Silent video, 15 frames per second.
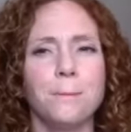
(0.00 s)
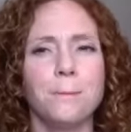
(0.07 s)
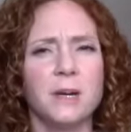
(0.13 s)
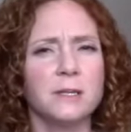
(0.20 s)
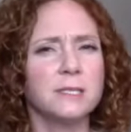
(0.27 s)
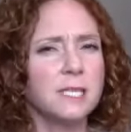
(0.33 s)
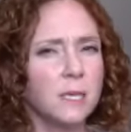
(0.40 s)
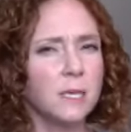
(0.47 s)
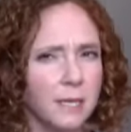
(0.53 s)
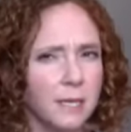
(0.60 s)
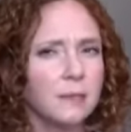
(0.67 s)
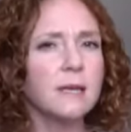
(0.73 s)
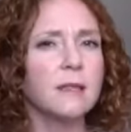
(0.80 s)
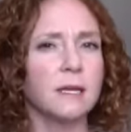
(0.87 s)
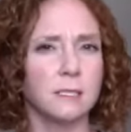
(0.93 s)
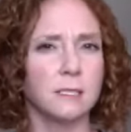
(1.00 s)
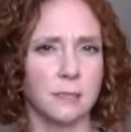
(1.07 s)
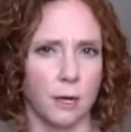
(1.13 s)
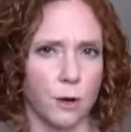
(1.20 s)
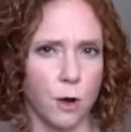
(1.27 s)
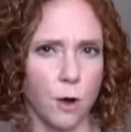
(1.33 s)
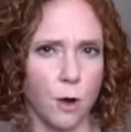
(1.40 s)
But typically that's not
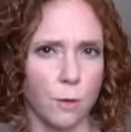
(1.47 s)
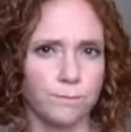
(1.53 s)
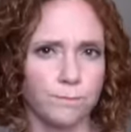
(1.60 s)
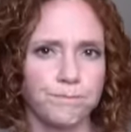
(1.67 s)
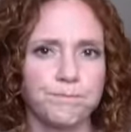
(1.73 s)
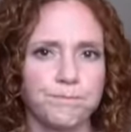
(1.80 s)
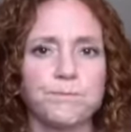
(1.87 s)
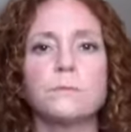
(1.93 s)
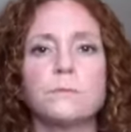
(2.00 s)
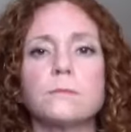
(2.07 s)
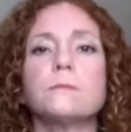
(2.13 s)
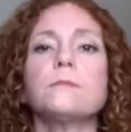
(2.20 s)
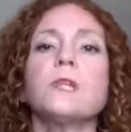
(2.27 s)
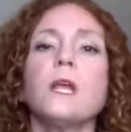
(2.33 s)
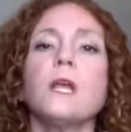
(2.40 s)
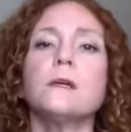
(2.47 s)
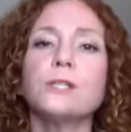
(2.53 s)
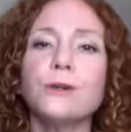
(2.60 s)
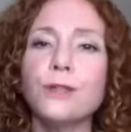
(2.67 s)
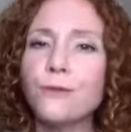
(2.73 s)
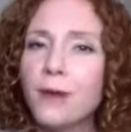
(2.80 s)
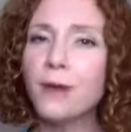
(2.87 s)
our goal. So
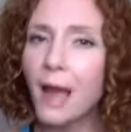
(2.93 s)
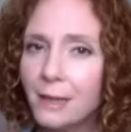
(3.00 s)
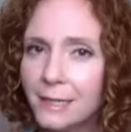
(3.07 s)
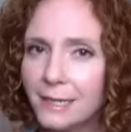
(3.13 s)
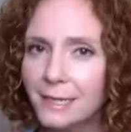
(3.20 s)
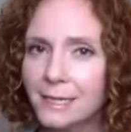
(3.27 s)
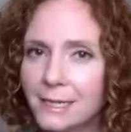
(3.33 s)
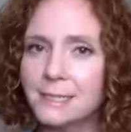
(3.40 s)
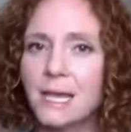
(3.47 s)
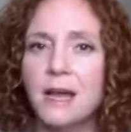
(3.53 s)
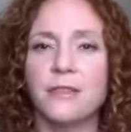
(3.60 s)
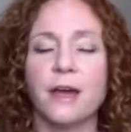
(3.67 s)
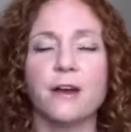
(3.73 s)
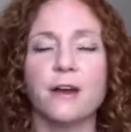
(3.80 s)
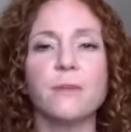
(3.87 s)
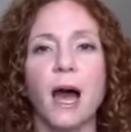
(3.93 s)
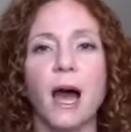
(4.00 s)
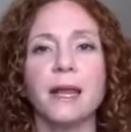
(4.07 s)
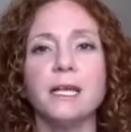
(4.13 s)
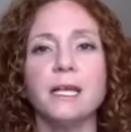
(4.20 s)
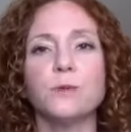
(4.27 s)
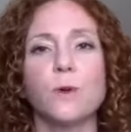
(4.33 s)
the reality is that our
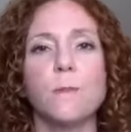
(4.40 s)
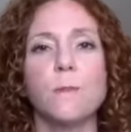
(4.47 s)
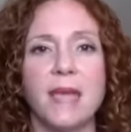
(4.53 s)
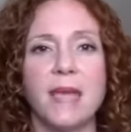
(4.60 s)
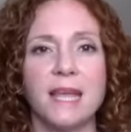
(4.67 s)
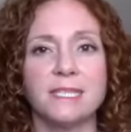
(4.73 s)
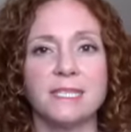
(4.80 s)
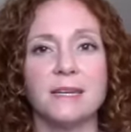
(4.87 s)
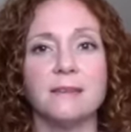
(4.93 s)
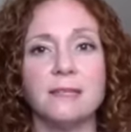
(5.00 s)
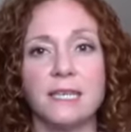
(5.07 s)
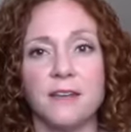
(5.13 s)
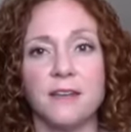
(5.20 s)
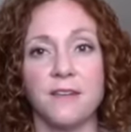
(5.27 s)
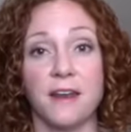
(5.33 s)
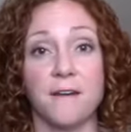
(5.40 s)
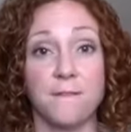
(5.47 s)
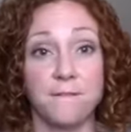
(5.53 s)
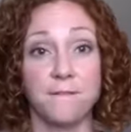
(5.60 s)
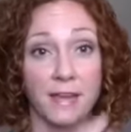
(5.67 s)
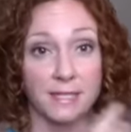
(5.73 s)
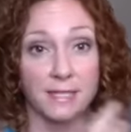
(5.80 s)
bodies were made to live in a
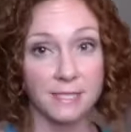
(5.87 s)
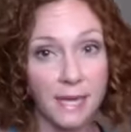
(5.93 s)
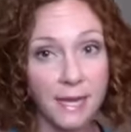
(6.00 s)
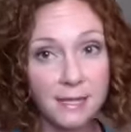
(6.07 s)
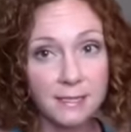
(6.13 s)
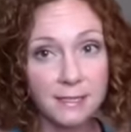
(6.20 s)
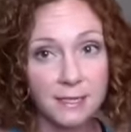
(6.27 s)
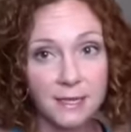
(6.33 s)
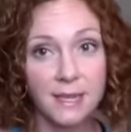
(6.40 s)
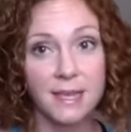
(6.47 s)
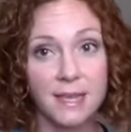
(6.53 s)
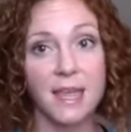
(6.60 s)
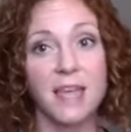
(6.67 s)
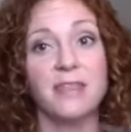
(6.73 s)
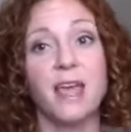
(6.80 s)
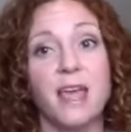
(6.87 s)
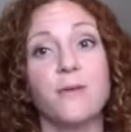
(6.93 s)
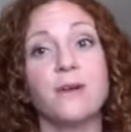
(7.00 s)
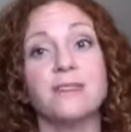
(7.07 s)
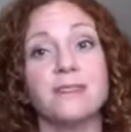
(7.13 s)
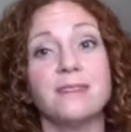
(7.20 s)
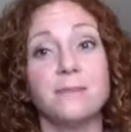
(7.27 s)
fed state, and they
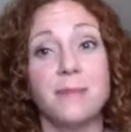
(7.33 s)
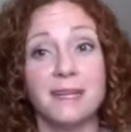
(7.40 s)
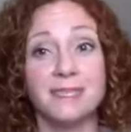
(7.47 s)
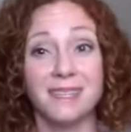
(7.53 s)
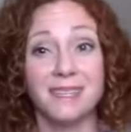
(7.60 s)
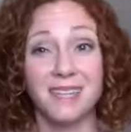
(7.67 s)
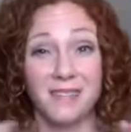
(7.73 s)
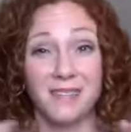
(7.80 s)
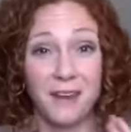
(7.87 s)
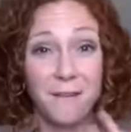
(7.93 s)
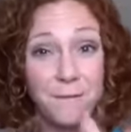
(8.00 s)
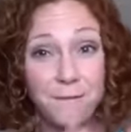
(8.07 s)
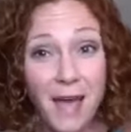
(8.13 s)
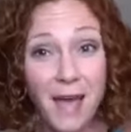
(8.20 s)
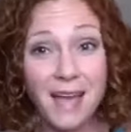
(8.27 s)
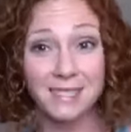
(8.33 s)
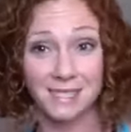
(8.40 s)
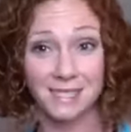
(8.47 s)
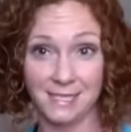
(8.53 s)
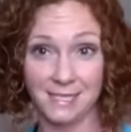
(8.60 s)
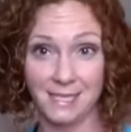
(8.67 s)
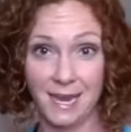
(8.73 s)
were made to live in a
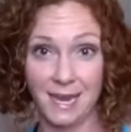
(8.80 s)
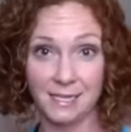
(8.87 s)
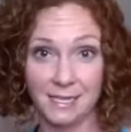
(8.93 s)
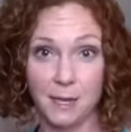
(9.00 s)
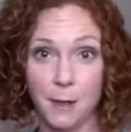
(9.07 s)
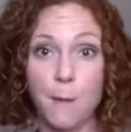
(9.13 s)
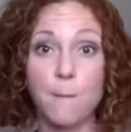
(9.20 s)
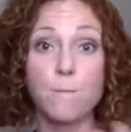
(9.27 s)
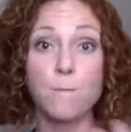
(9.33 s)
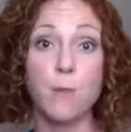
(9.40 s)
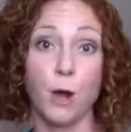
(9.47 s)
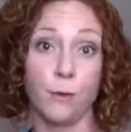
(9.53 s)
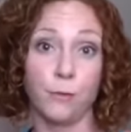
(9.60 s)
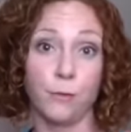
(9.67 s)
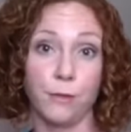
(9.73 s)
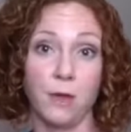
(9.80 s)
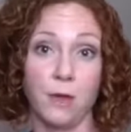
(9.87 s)
fasted state, both.